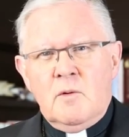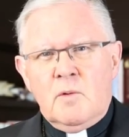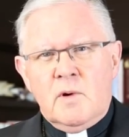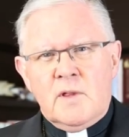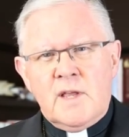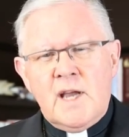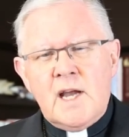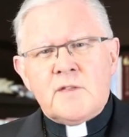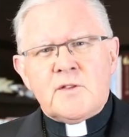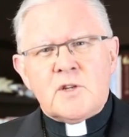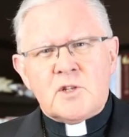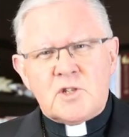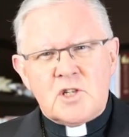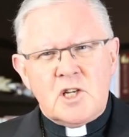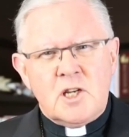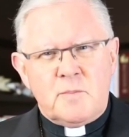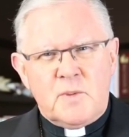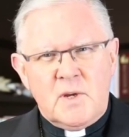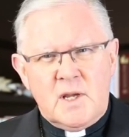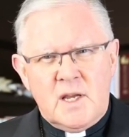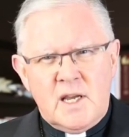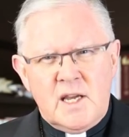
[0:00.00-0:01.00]
Without the
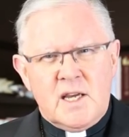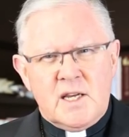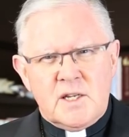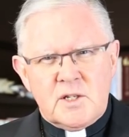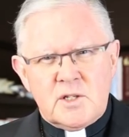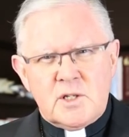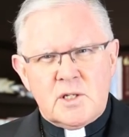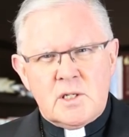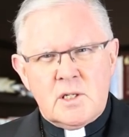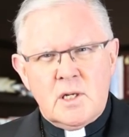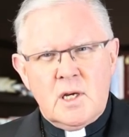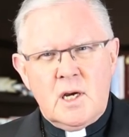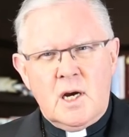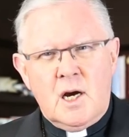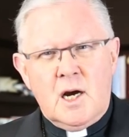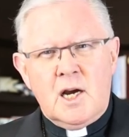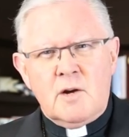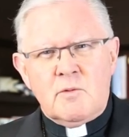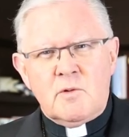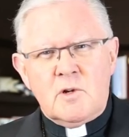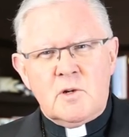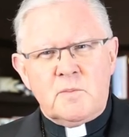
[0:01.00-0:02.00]
GPS,
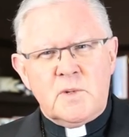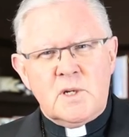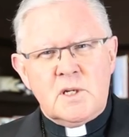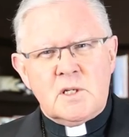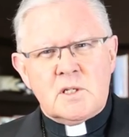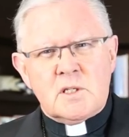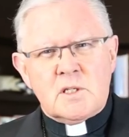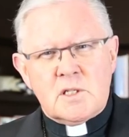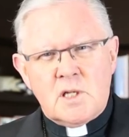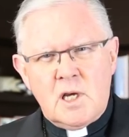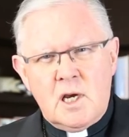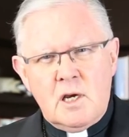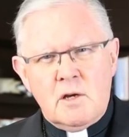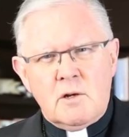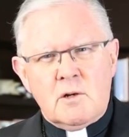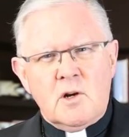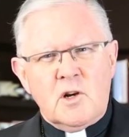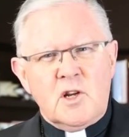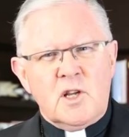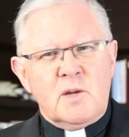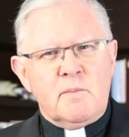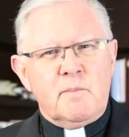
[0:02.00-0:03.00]
I would be
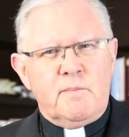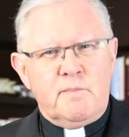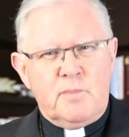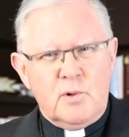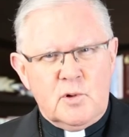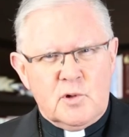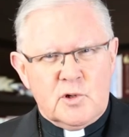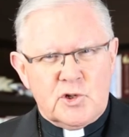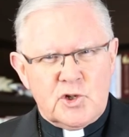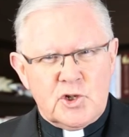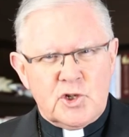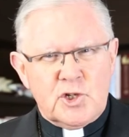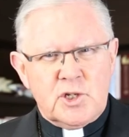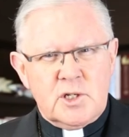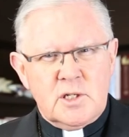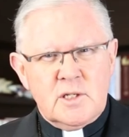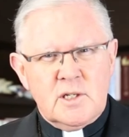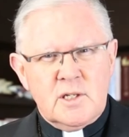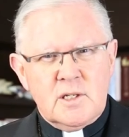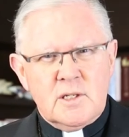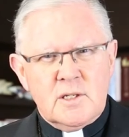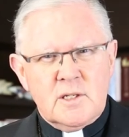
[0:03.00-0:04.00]
totally
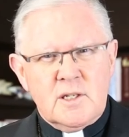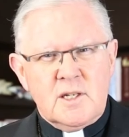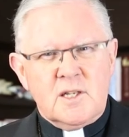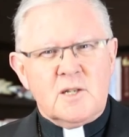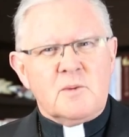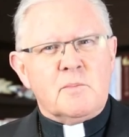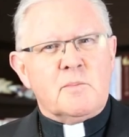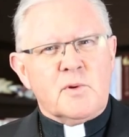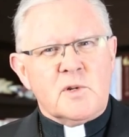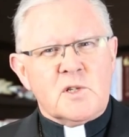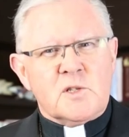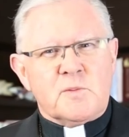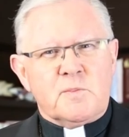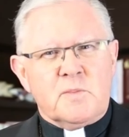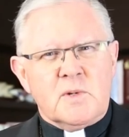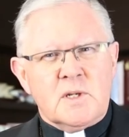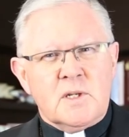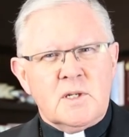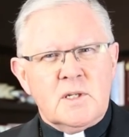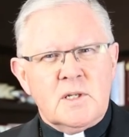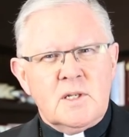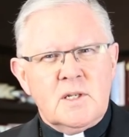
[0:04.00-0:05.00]
bushed in
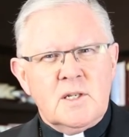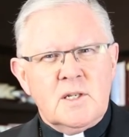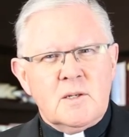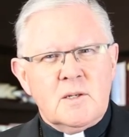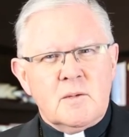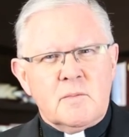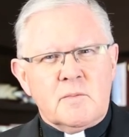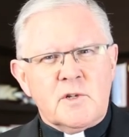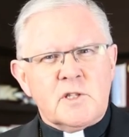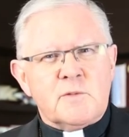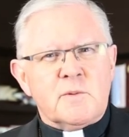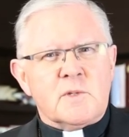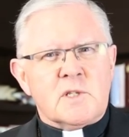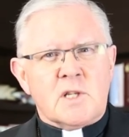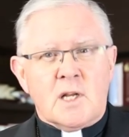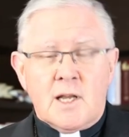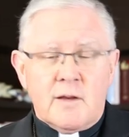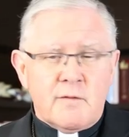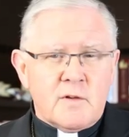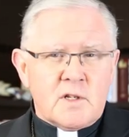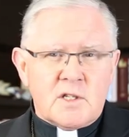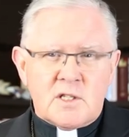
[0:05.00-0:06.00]
Brisbane. Brisbane's a
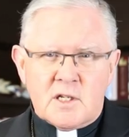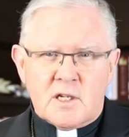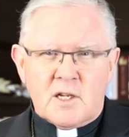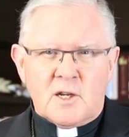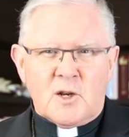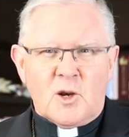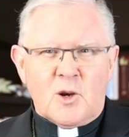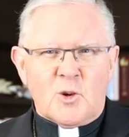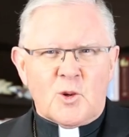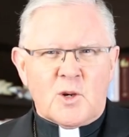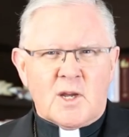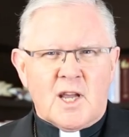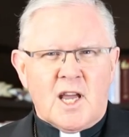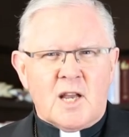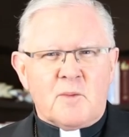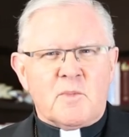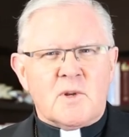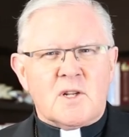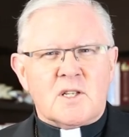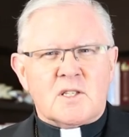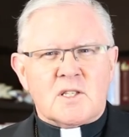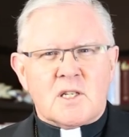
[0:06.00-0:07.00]
lovely city to look
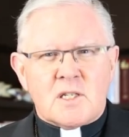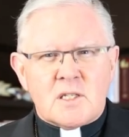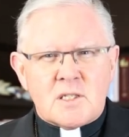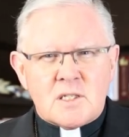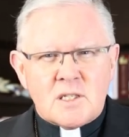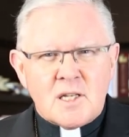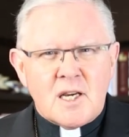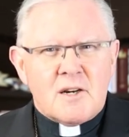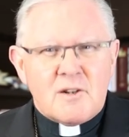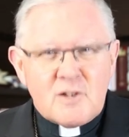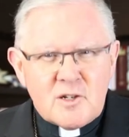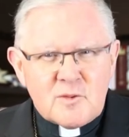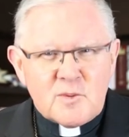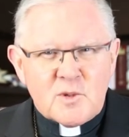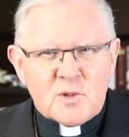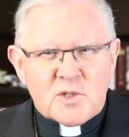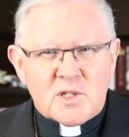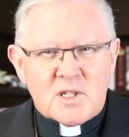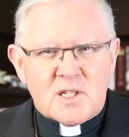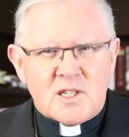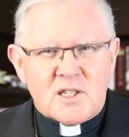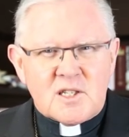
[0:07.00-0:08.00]
at, but it's a
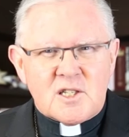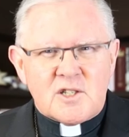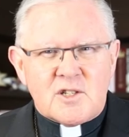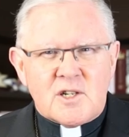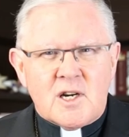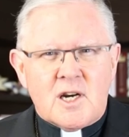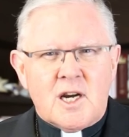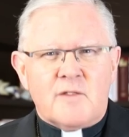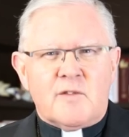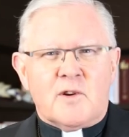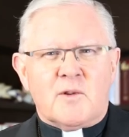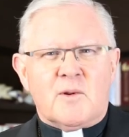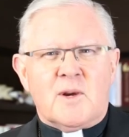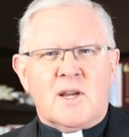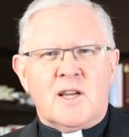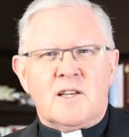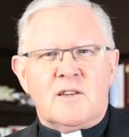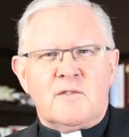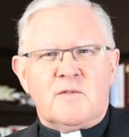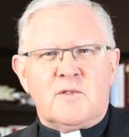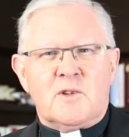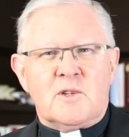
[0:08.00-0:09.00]
terrible city to drive
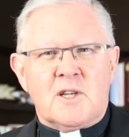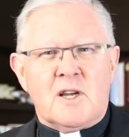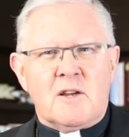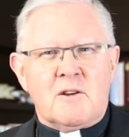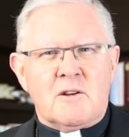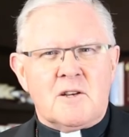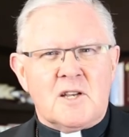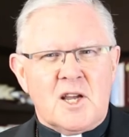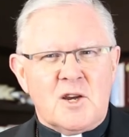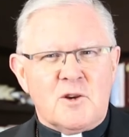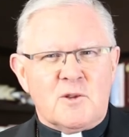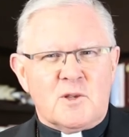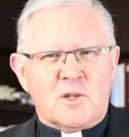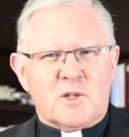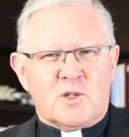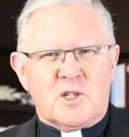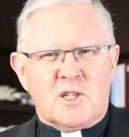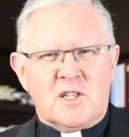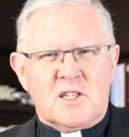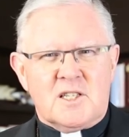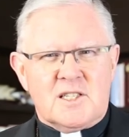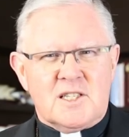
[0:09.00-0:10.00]
around if you don't know the
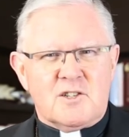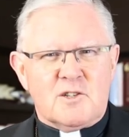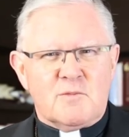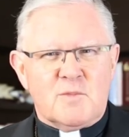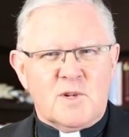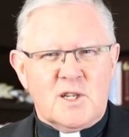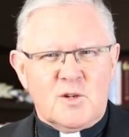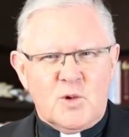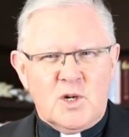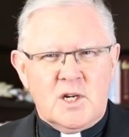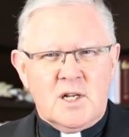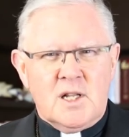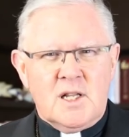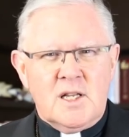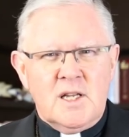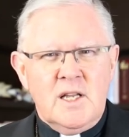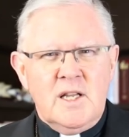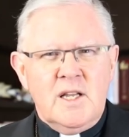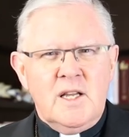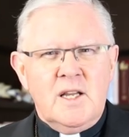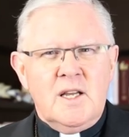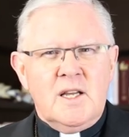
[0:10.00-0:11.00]
city terribly well.
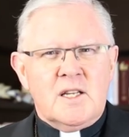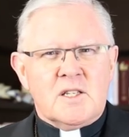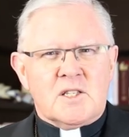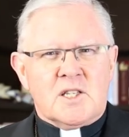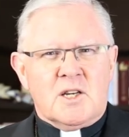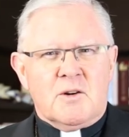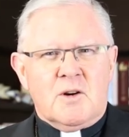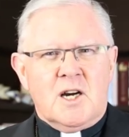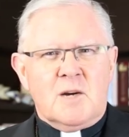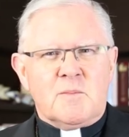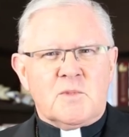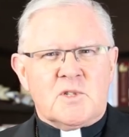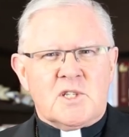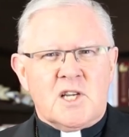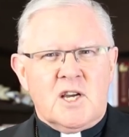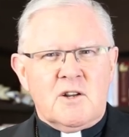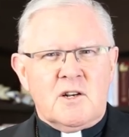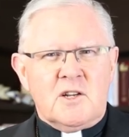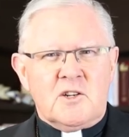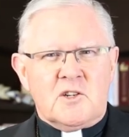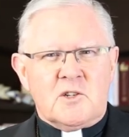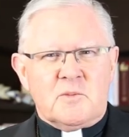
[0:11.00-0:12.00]
So I'm
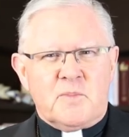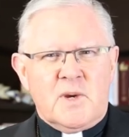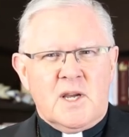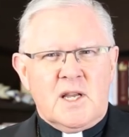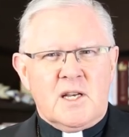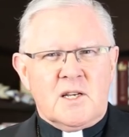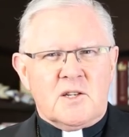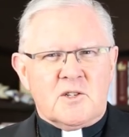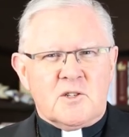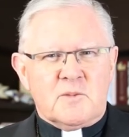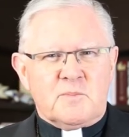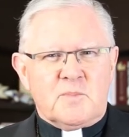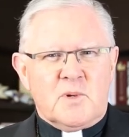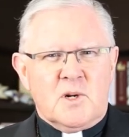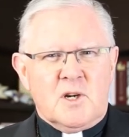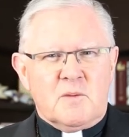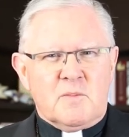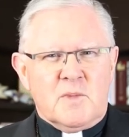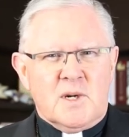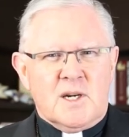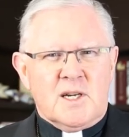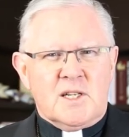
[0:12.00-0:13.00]
totally dependent
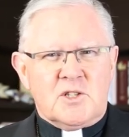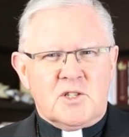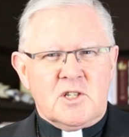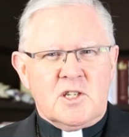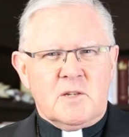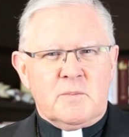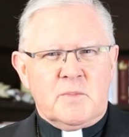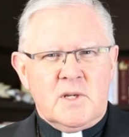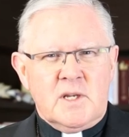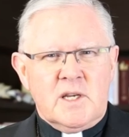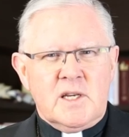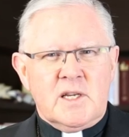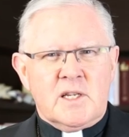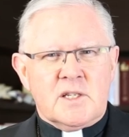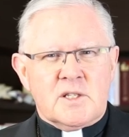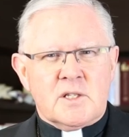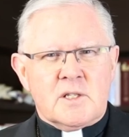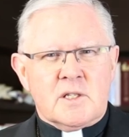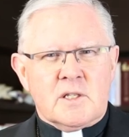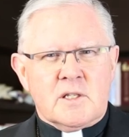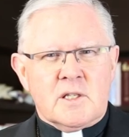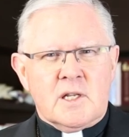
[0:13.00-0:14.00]
upon my
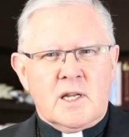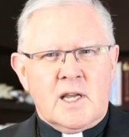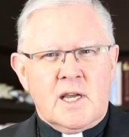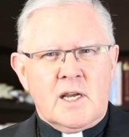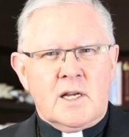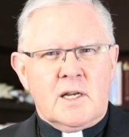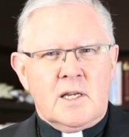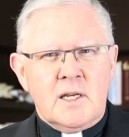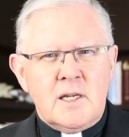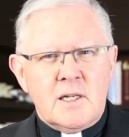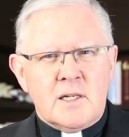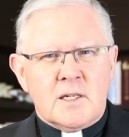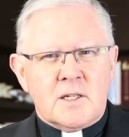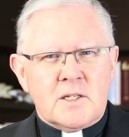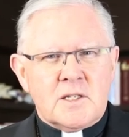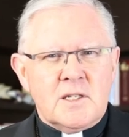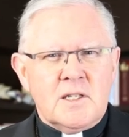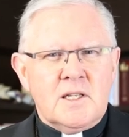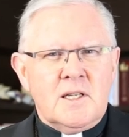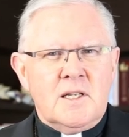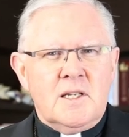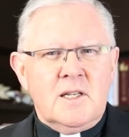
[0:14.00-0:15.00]
GPS and the lady in it.
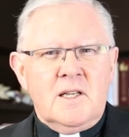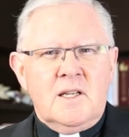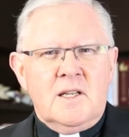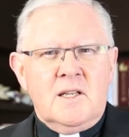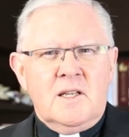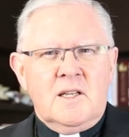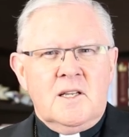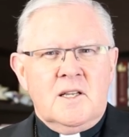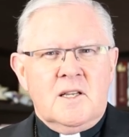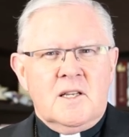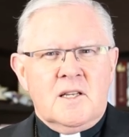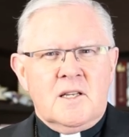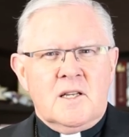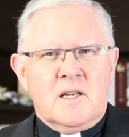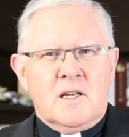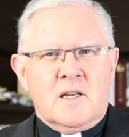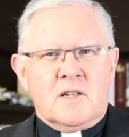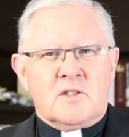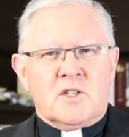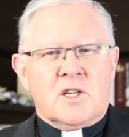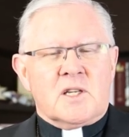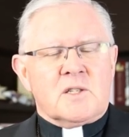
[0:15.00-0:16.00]

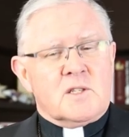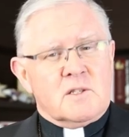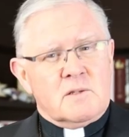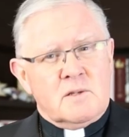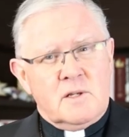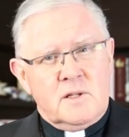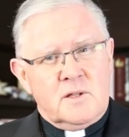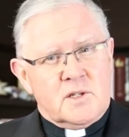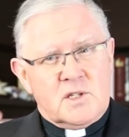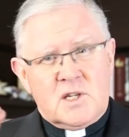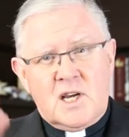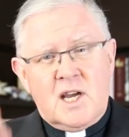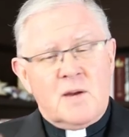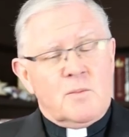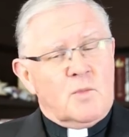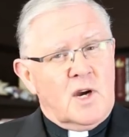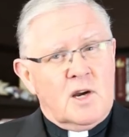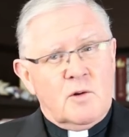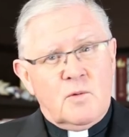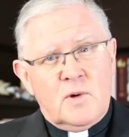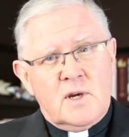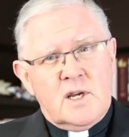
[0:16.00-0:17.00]
Just in the same
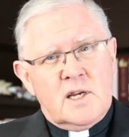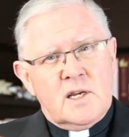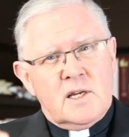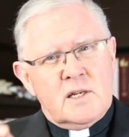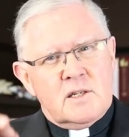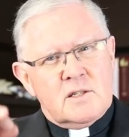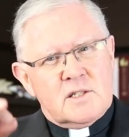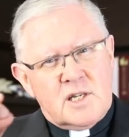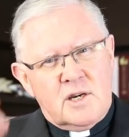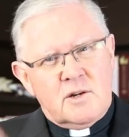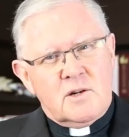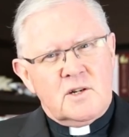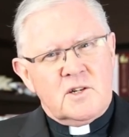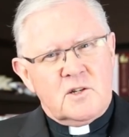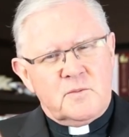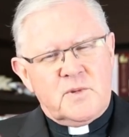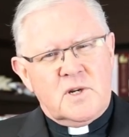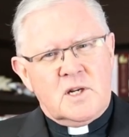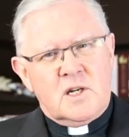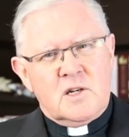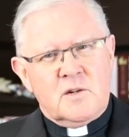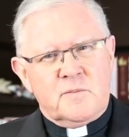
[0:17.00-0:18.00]
way, we're totally
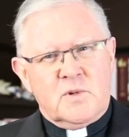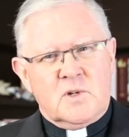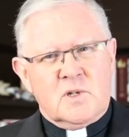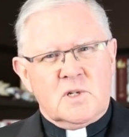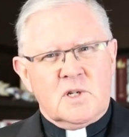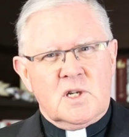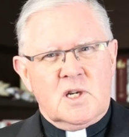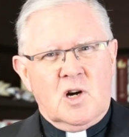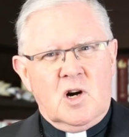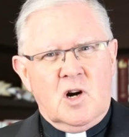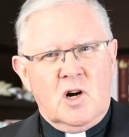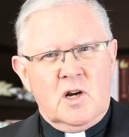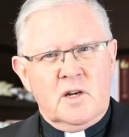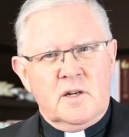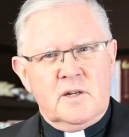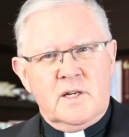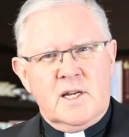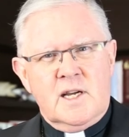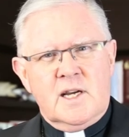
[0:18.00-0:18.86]
dependent upon God.